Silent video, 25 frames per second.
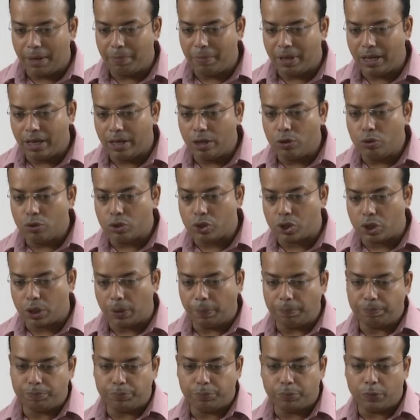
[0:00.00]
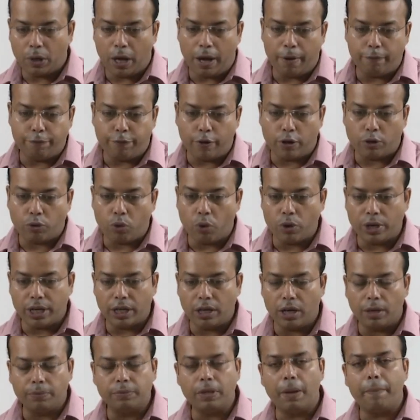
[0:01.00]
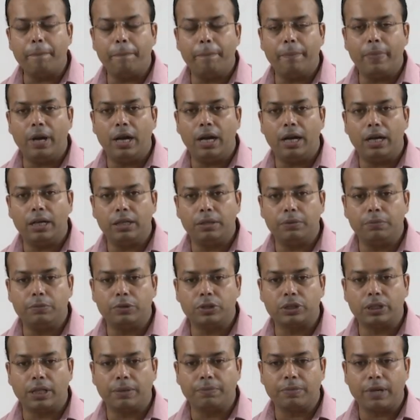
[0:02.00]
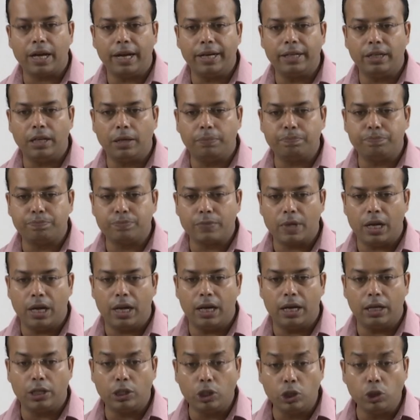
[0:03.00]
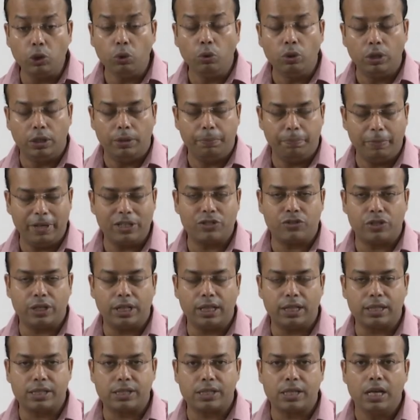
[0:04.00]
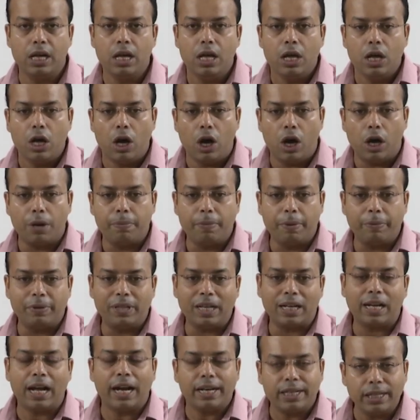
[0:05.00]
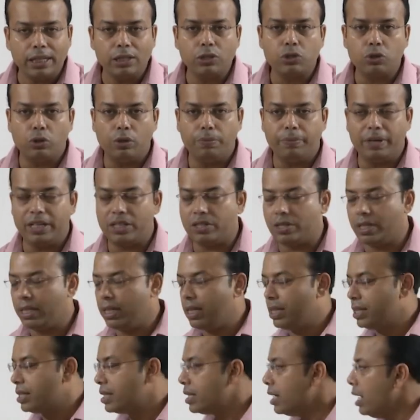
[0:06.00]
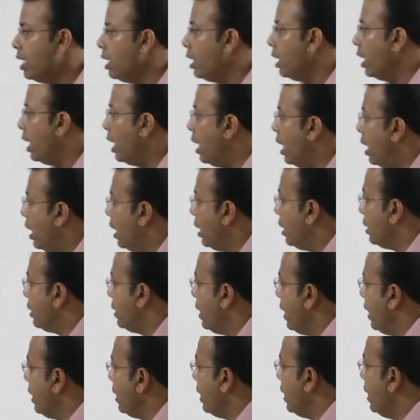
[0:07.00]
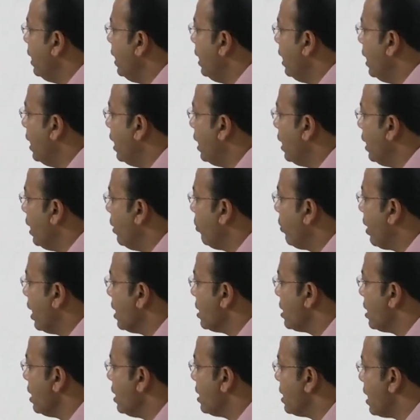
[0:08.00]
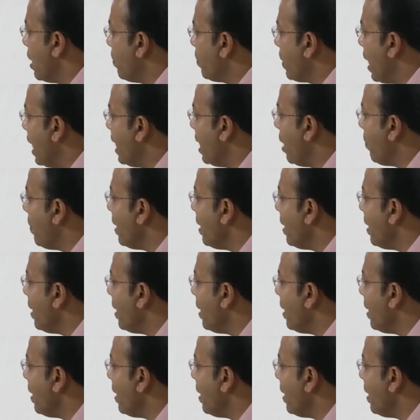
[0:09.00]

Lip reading: be used for coating of the some kind of tool materials or maybe the cutting tool materials. Then here you can see some kind of